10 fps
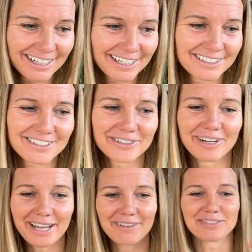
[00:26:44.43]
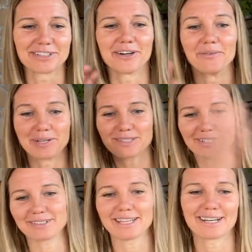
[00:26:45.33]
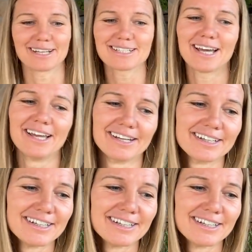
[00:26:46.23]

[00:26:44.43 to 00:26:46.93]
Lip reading: and so I have to go. We start that at 10,